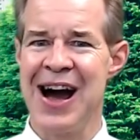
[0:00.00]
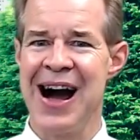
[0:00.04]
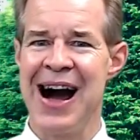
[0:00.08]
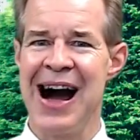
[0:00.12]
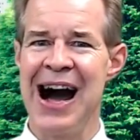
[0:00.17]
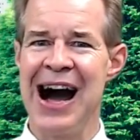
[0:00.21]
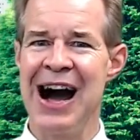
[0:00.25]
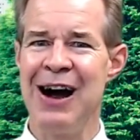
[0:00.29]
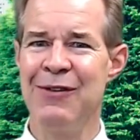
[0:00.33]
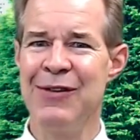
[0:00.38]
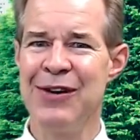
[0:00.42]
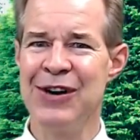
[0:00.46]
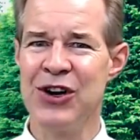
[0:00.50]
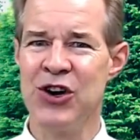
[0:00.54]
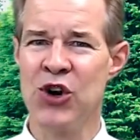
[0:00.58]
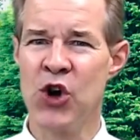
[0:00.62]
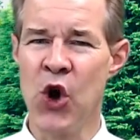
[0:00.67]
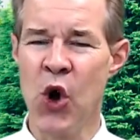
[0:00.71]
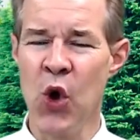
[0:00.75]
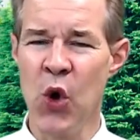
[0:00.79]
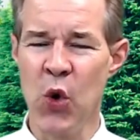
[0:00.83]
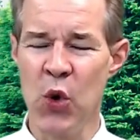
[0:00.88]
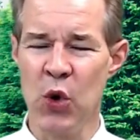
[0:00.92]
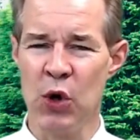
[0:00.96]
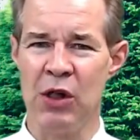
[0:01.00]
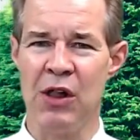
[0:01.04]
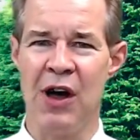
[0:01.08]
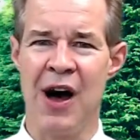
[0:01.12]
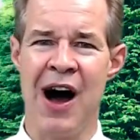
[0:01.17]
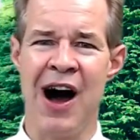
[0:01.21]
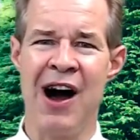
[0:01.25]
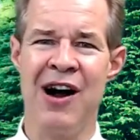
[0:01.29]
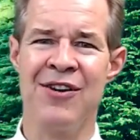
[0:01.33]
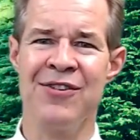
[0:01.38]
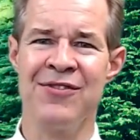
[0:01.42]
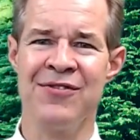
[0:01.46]
Our goal,
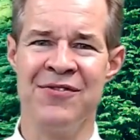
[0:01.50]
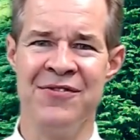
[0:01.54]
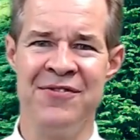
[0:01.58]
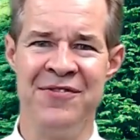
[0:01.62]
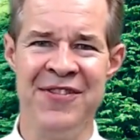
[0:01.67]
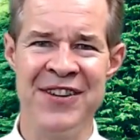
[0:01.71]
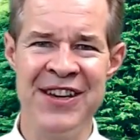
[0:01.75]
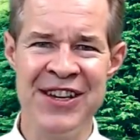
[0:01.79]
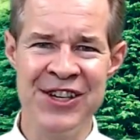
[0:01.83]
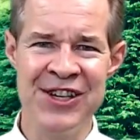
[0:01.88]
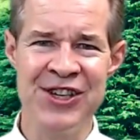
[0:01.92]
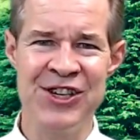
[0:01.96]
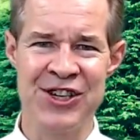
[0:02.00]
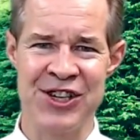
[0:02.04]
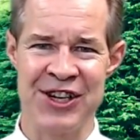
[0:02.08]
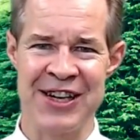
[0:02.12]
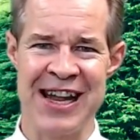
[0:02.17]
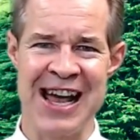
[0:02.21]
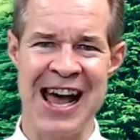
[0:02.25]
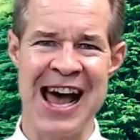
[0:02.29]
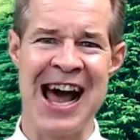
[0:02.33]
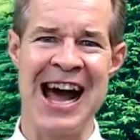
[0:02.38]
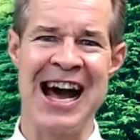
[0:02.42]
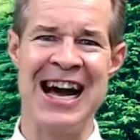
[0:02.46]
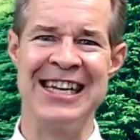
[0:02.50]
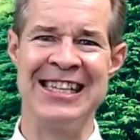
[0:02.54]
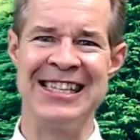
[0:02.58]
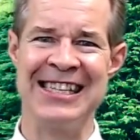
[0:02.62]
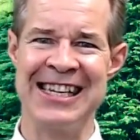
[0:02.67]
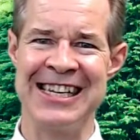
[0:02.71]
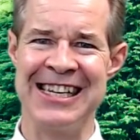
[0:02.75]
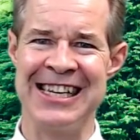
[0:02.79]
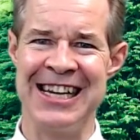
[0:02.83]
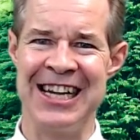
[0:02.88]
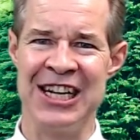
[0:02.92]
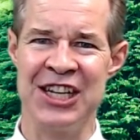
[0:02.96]
our vision as an
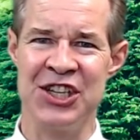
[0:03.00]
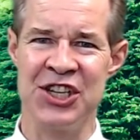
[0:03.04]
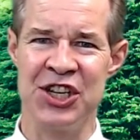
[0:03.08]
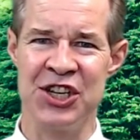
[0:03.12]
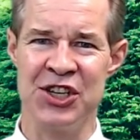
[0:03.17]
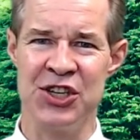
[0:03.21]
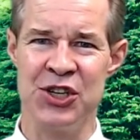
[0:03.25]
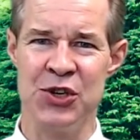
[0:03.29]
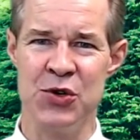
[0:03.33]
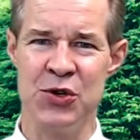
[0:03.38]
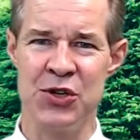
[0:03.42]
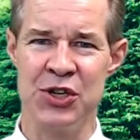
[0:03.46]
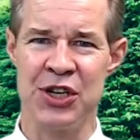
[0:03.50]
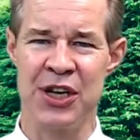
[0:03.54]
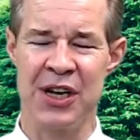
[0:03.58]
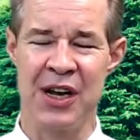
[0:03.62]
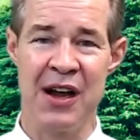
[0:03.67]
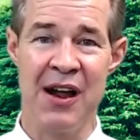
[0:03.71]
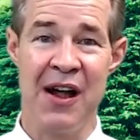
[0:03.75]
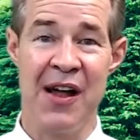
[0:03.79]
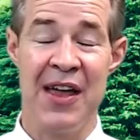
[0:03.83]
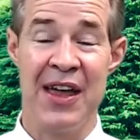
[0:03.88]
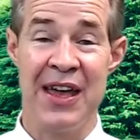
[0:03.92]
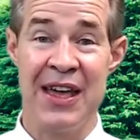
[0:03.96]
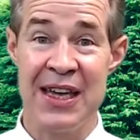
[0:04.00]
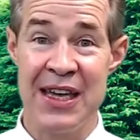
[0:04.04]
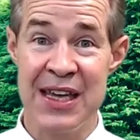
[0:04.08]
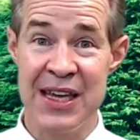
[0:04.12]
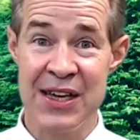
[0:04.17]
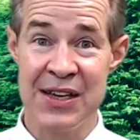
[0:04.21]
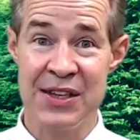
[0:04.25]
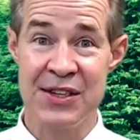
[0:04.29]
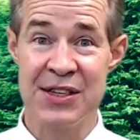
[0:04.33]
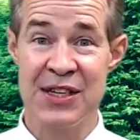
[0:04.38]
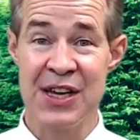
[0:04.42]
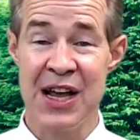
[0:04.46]
institution
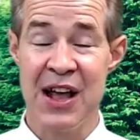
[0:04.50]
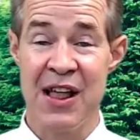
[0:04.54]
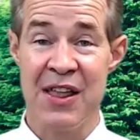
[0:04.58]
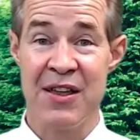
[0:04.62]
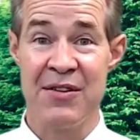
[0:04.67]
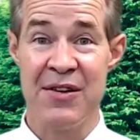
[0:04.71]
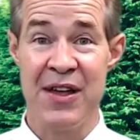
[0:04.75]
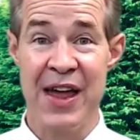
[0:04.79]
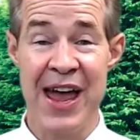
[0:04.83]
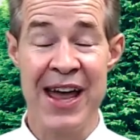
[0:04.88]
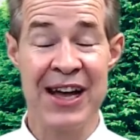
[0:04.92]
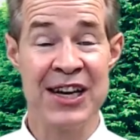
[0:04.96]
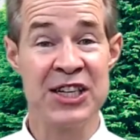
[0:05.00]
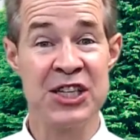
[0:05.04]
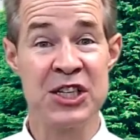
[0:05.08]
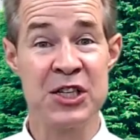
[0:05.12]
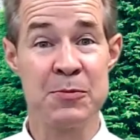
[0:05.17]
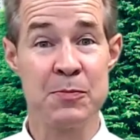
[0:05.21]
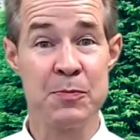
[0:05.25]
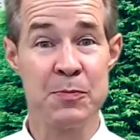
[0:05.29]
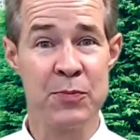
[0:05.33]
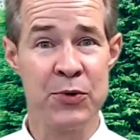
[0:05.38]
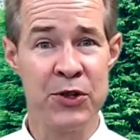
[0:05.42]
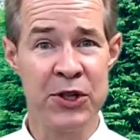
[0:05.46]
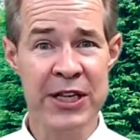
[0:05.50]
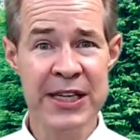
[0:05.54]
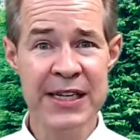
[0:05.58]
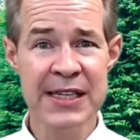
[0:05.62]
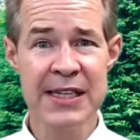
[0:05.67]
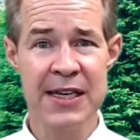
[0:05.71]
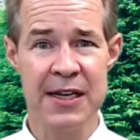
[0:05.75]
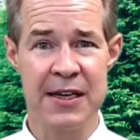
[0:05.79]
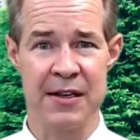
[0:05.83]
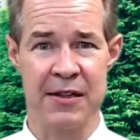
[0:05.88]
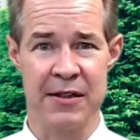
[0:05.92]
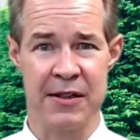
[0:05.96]
is
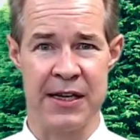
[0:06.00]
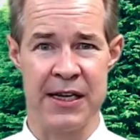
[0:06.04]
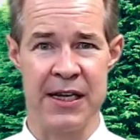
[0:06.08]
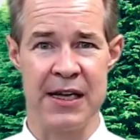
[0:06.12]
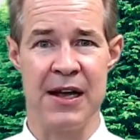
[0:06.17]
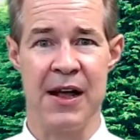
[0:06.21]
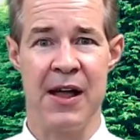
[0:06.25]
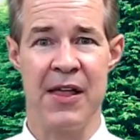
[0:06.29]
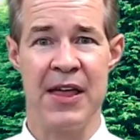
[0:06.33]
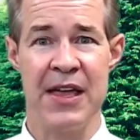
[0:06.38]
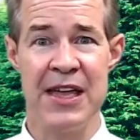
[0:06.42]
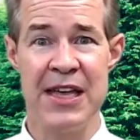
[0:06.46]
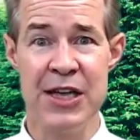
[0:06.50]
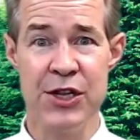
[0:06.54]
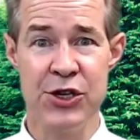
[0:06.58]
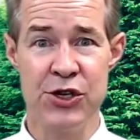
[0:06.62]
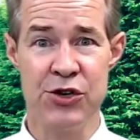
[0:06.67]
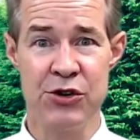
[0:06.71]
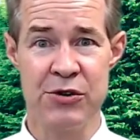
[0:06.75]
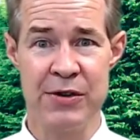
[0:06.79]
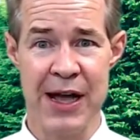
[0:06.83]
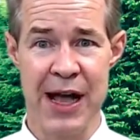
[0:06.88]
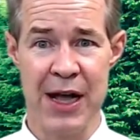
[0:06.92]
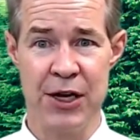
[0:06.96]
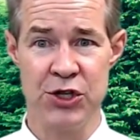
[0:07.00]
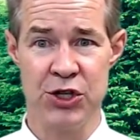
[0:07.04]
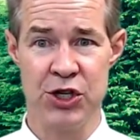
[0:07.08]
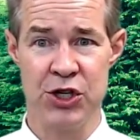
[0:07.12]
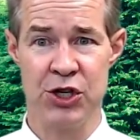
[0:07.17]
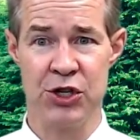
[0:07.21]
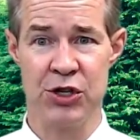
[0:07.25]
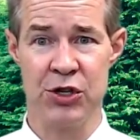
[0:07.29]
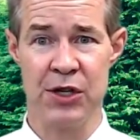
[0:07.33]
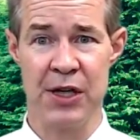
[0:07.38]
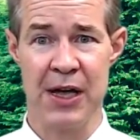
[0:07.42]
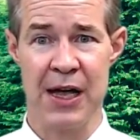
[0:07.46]
explicitly
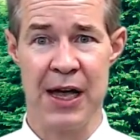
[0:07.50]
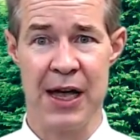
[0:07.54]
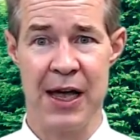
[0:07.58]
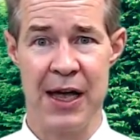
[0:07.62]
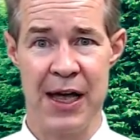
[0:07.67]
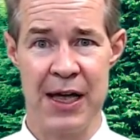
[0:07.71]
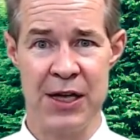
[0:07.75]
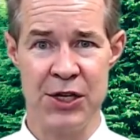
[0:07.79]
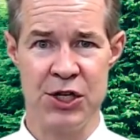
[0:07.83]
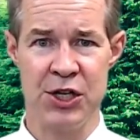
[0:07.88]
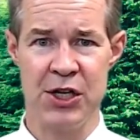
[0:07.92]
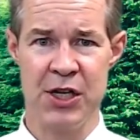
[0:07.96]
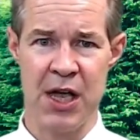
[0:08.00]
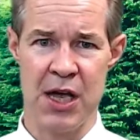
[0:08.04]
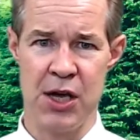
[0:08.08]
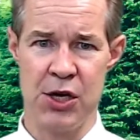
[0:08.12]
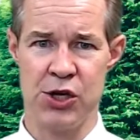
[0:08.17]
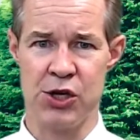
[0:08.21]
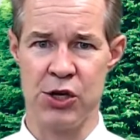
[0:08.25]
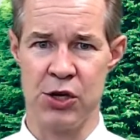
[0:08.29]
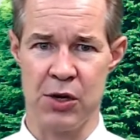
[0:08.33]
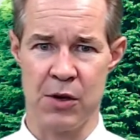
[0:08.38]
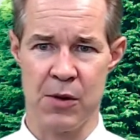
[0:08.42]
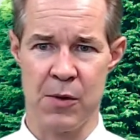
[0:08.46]
international education.